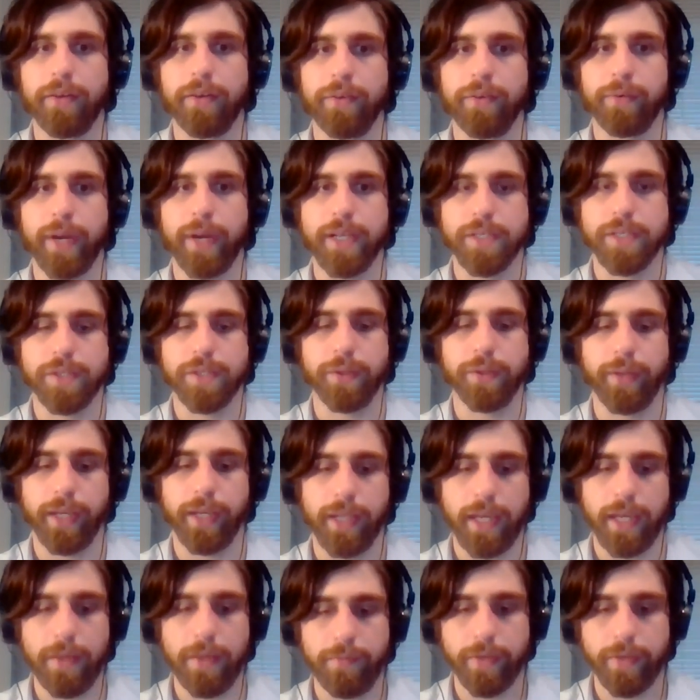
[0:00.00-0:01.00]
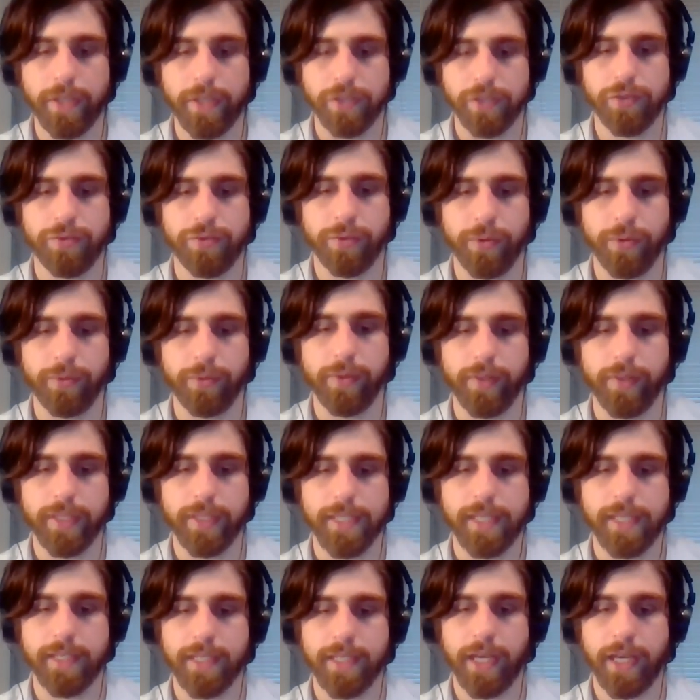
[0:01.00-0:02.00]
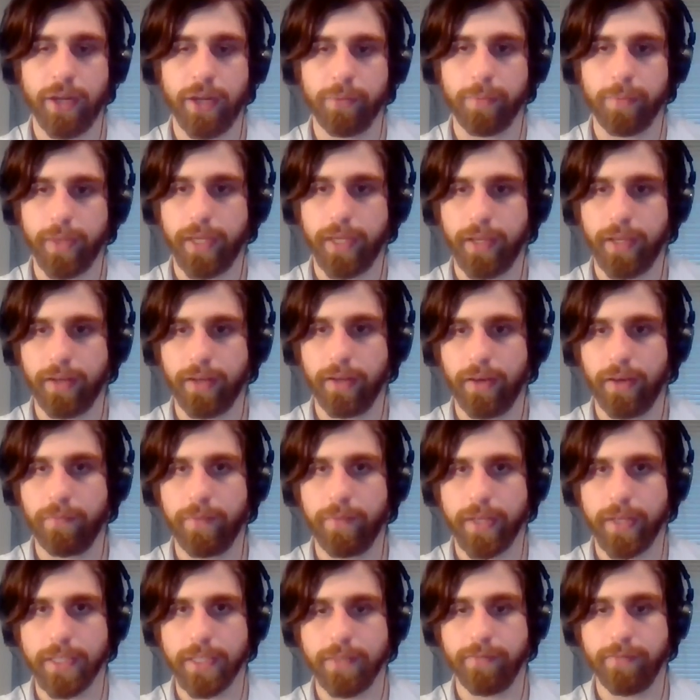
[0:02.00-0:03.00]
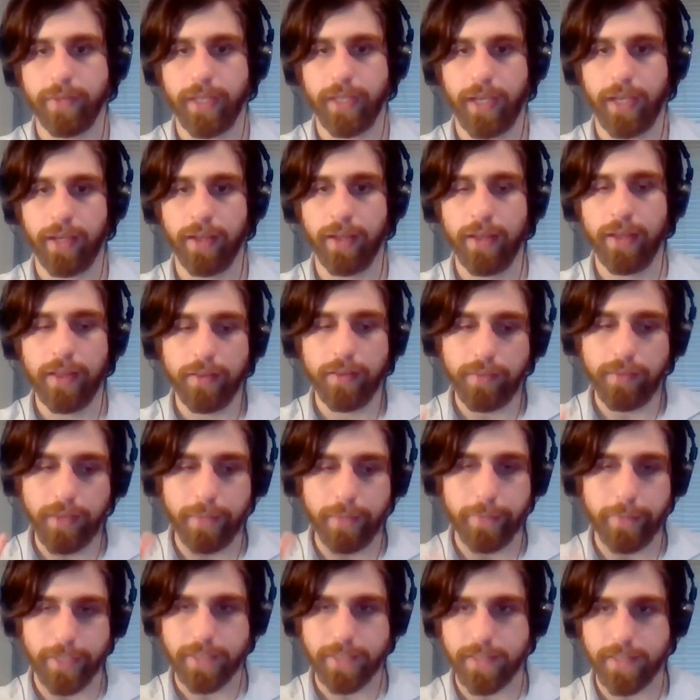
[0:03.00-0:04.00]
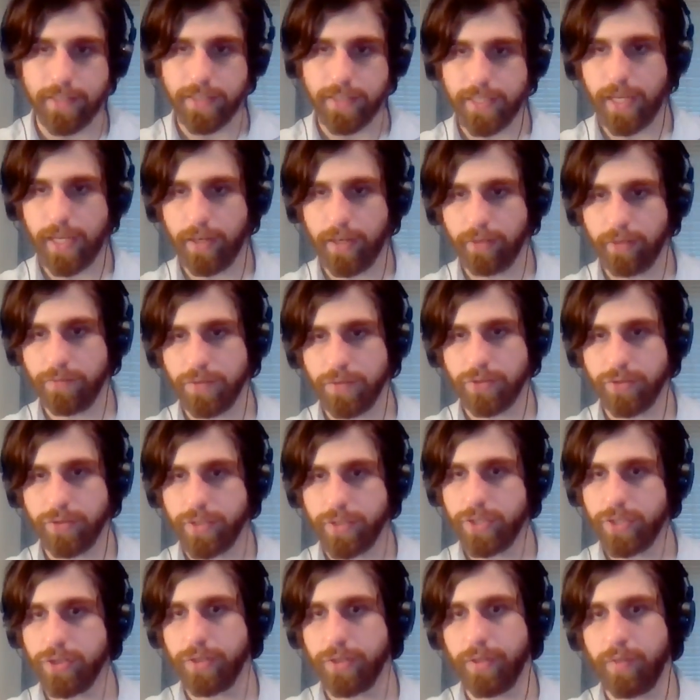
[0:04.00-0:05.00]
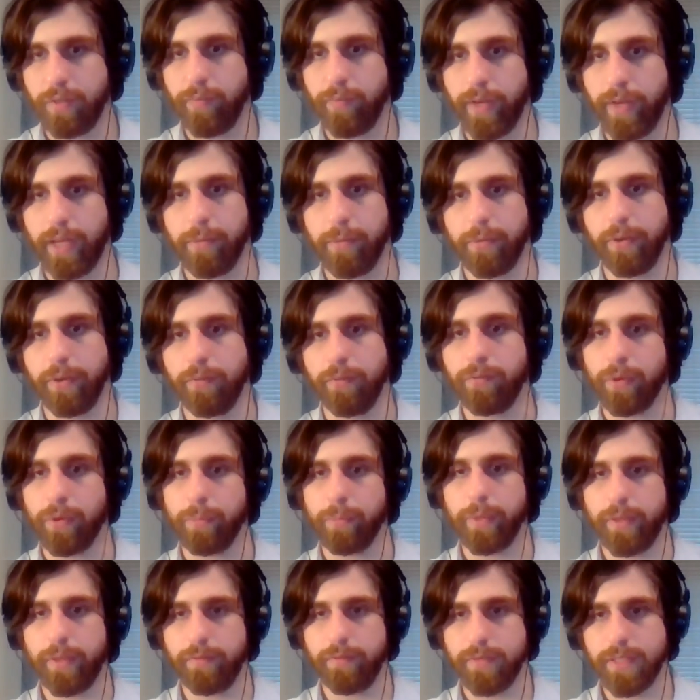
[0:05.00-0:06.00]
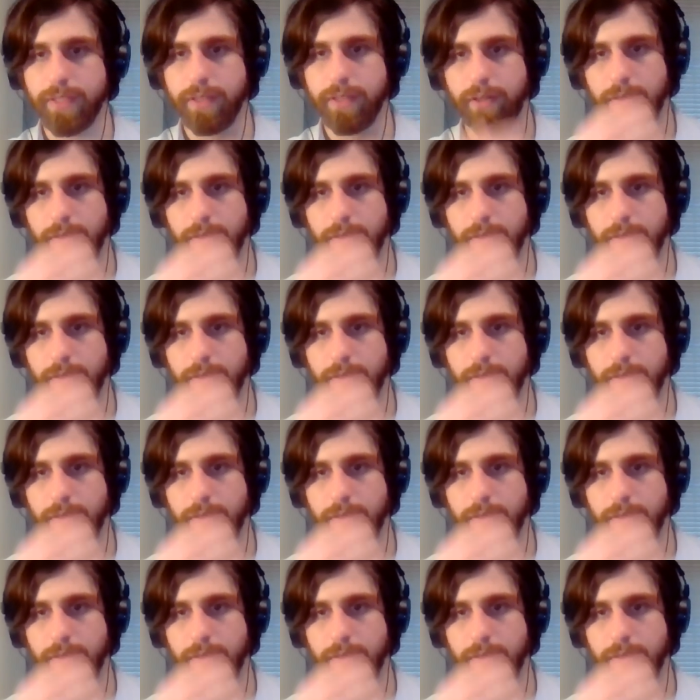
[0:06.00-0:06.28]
right? So like, if it is true that the state's counterplan effectively limits the set of strategically viable affirmatives